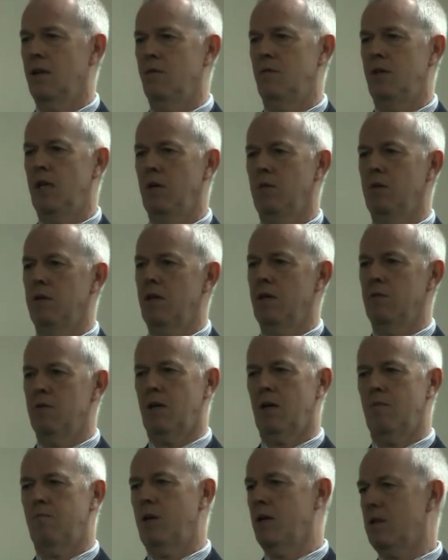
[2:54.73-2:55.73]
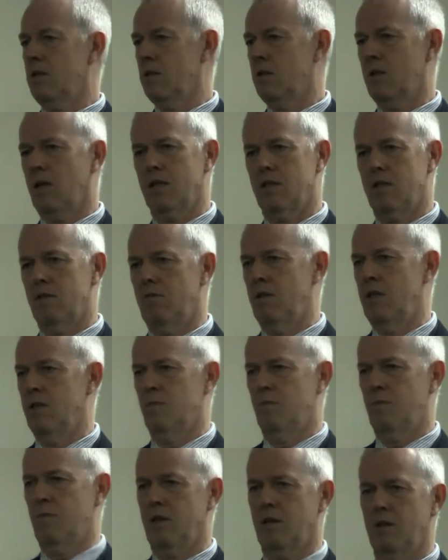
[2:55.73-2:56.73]
no one knows how big the sector is,
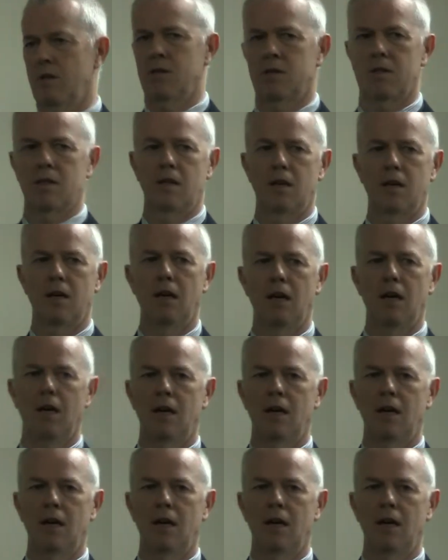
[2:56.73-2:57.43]
because if